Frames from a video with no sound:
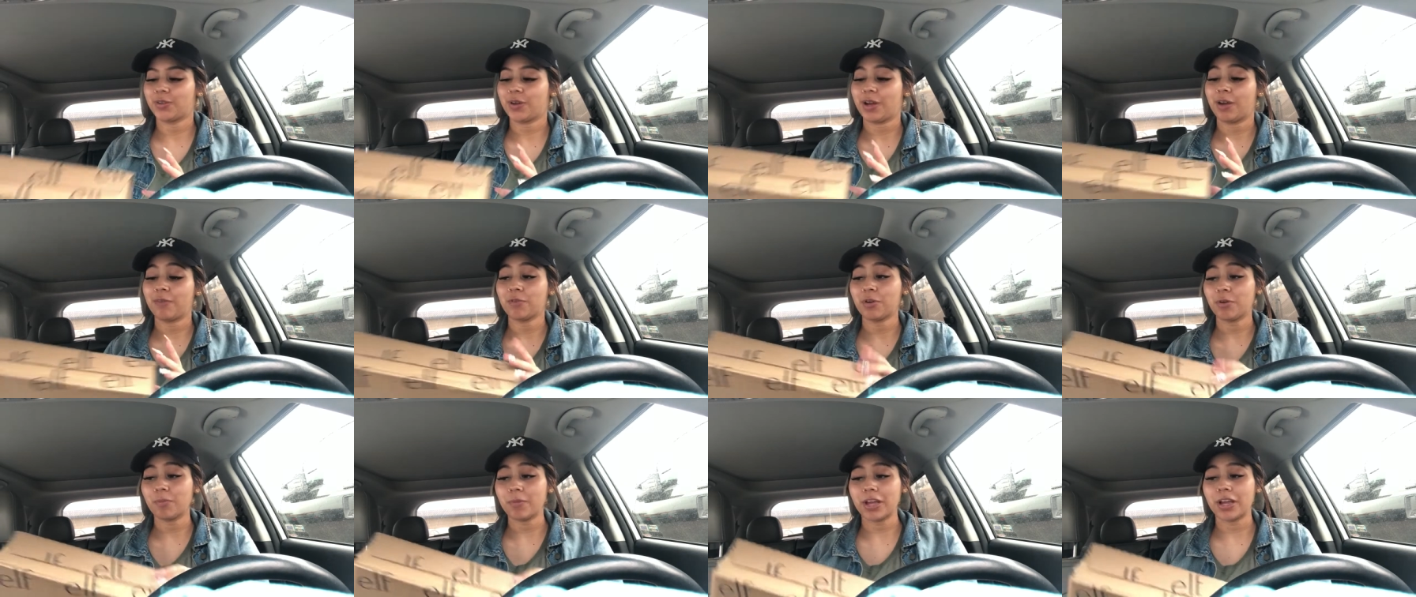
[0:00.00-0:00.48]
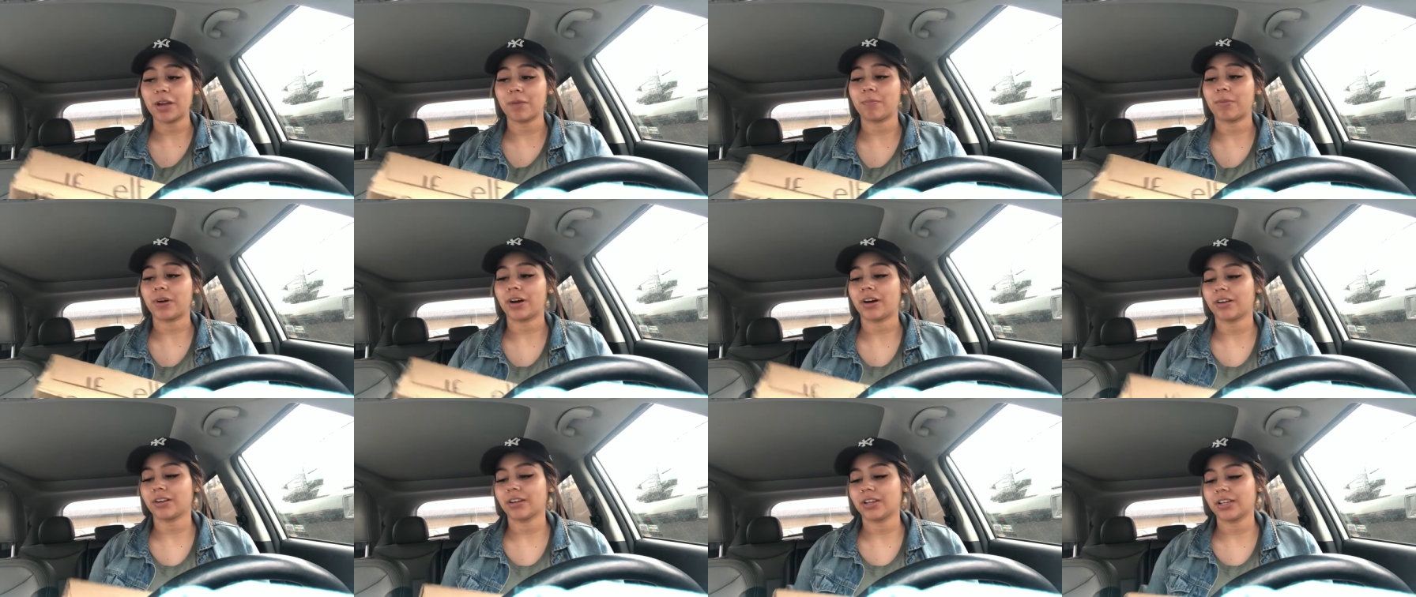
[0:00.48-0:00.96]
So I have no makeup
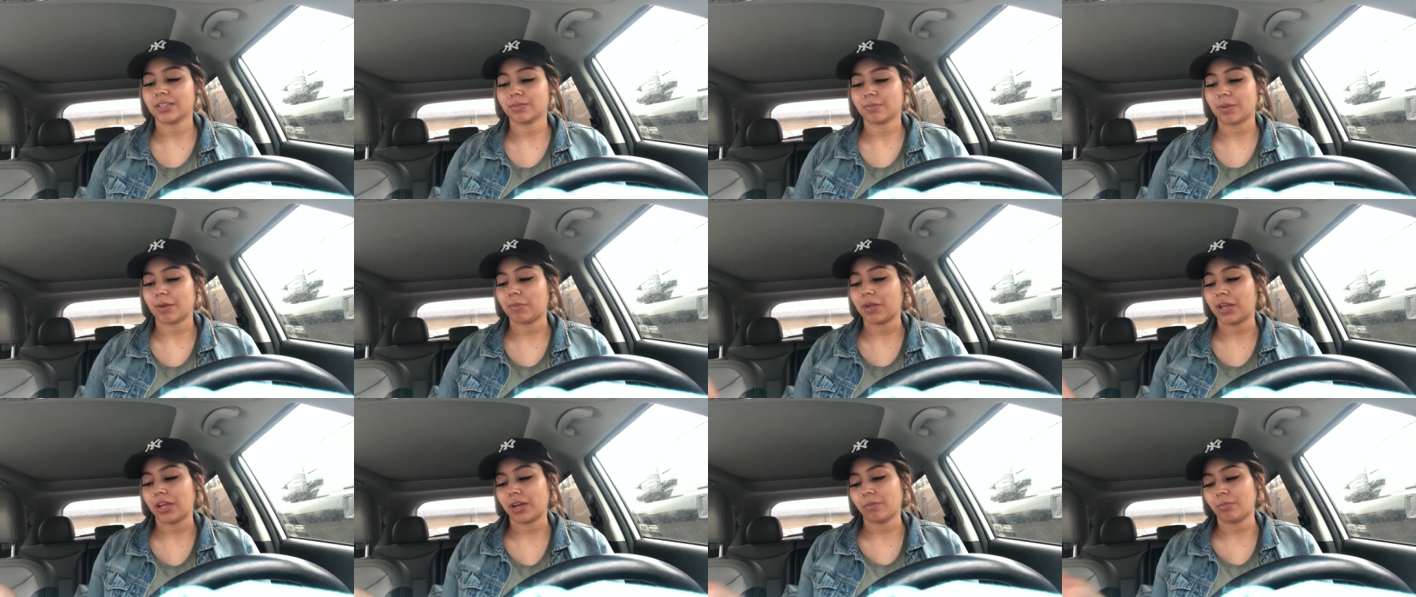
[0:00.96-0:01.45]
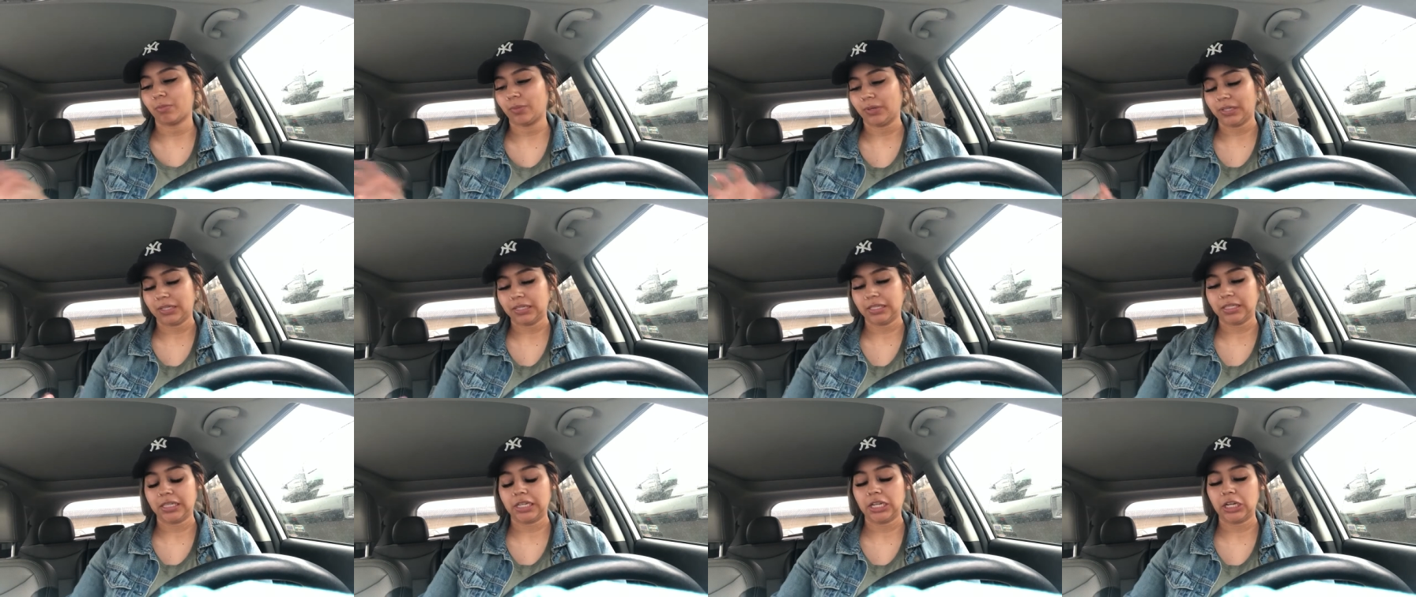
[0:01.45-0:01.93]
on because my makeup
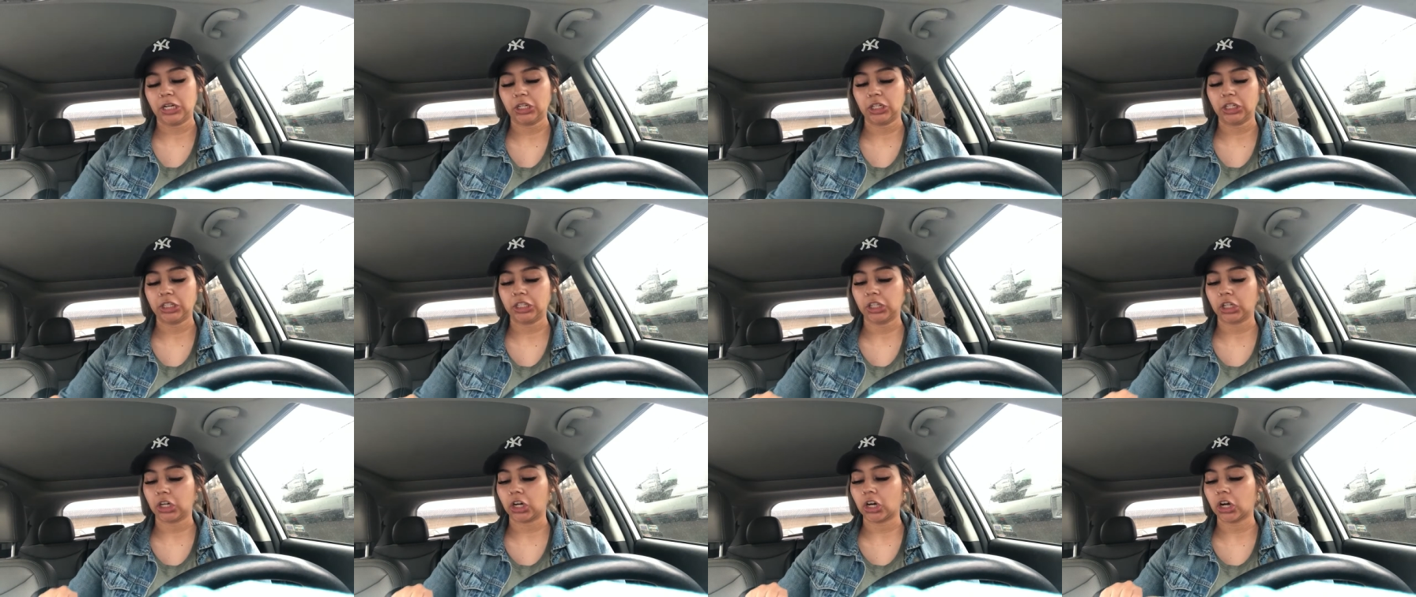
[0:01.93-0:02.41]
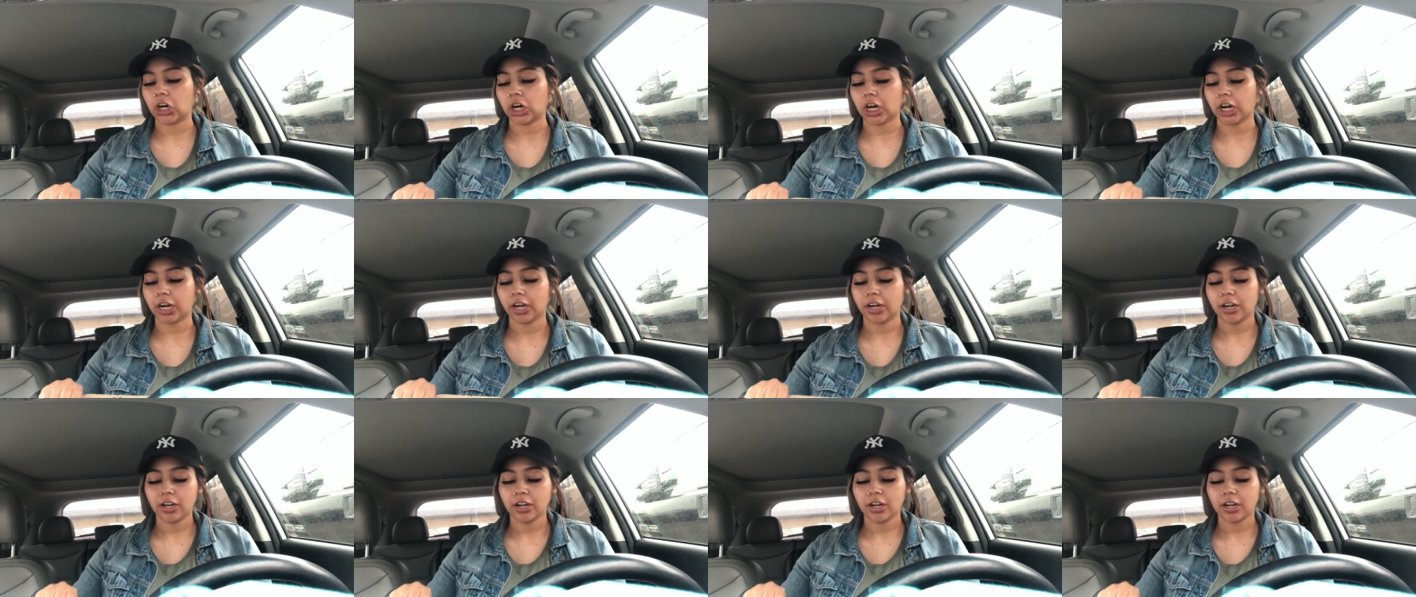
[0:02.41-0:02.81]
was here in the car.